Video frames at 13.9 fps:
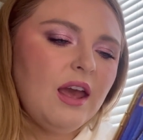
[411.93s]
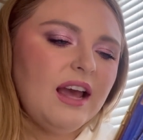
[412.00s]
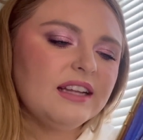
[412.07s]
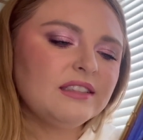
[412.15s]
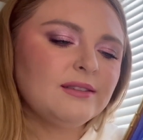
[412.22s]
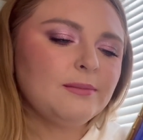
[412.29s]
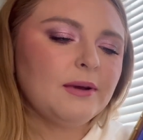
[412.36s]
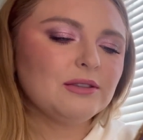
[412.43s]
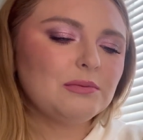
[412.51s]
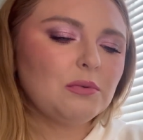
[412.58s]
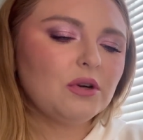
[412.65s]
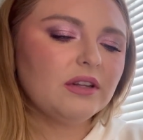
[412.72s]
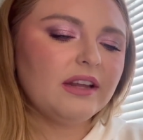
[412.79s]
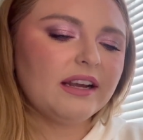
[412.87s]
It smells
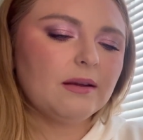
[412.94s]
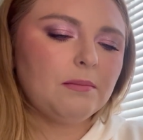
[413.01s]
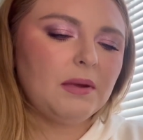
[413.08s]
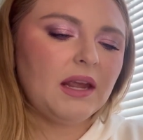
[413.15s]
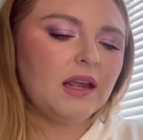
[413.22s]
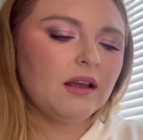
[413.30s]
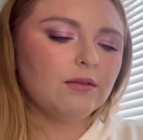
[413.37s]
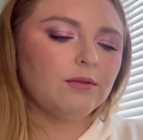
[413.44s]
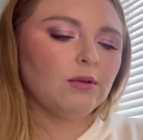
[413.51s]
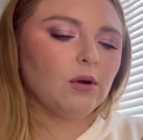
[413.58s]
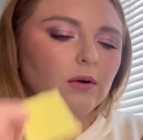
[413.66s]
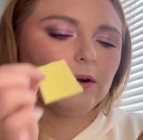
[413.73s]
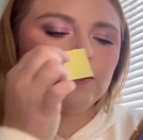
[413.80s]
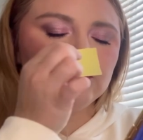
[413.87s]
more like a pink
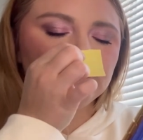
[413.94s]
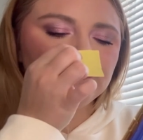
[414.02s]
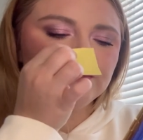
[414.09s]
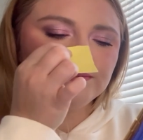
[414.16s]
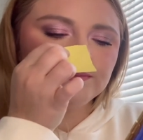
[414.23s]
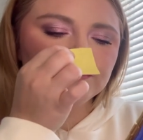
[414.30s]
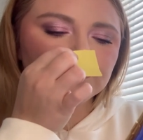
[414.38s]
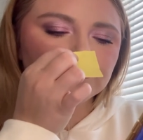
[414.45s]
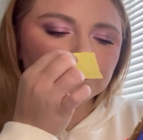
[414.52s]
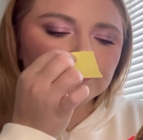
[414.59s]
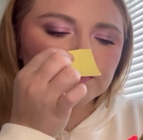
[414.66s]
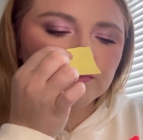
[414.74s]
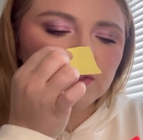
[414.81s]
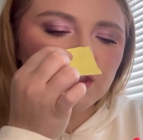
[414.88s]
floral.
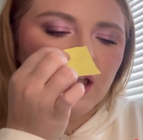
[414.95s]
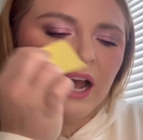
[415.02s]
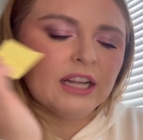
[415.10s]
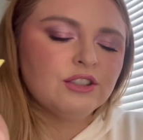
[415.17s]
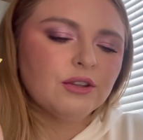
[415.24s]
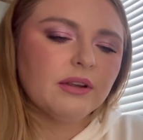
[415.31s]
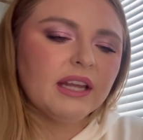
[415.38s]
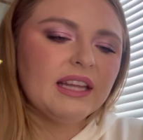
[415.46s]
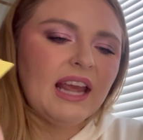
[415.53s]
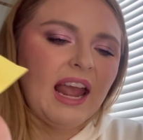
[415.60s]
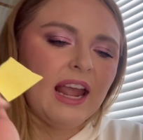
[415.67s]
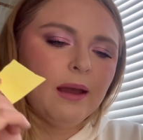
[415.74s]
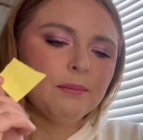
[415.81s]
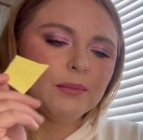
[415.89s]
I do get the
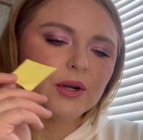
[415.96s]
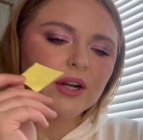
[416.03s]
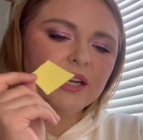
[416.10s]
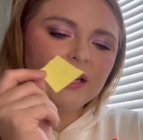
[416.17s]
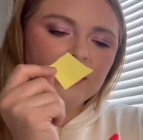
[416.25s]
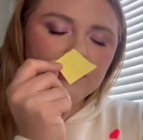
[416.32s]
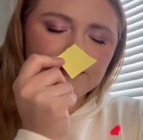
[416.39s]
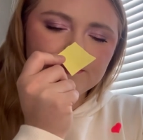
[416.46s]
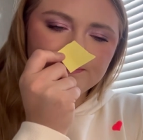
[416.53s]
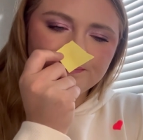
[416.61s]
amber in it.